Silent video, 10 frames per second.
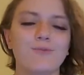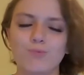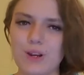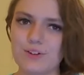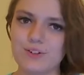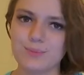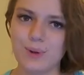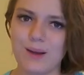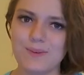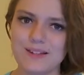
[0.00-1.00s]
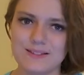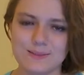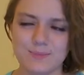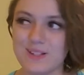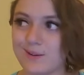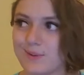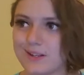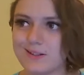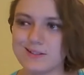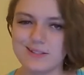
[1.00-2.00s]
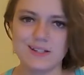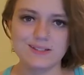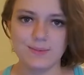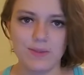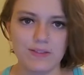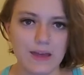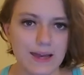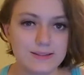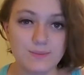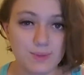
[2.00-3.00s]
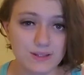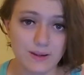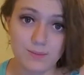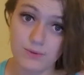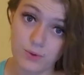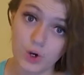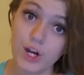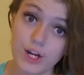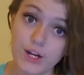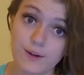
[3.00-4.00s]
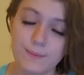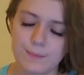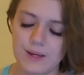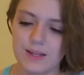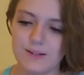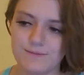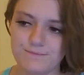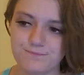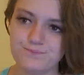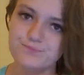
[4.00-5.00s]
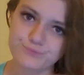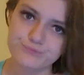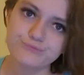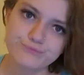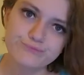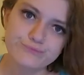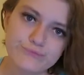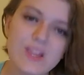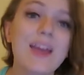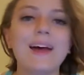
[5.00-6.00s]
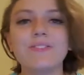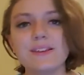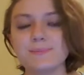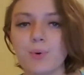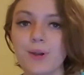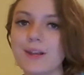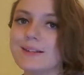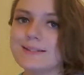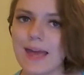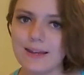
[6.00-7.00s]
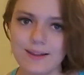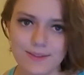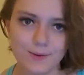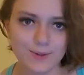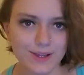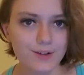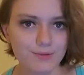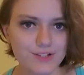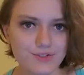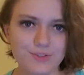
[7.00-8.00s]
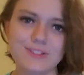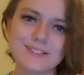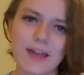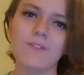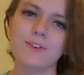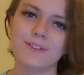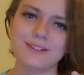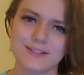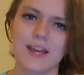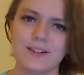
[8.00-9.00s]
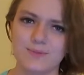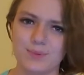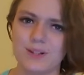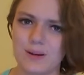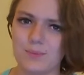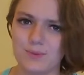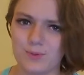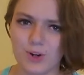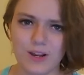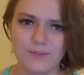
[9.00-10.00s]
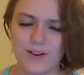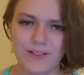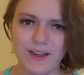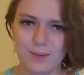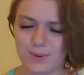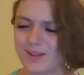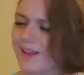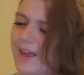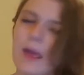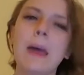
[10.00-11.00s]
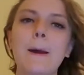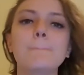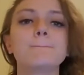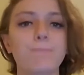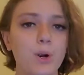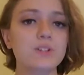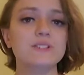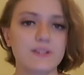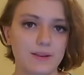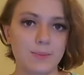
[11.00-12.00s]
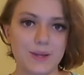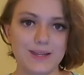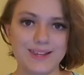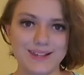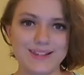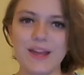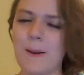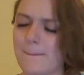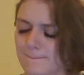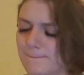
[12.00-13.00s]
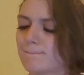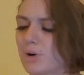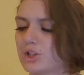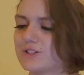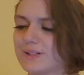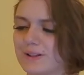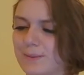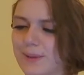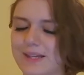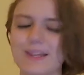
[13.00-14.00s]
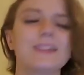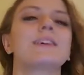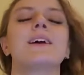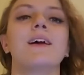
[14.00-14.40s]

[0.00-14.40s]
Weird premise. But, I mean, it's not something that hasn't been done before. But at this point, is anything really original? Because everything's kind of been done before, I feel like. But personal opinion. Personal opinion.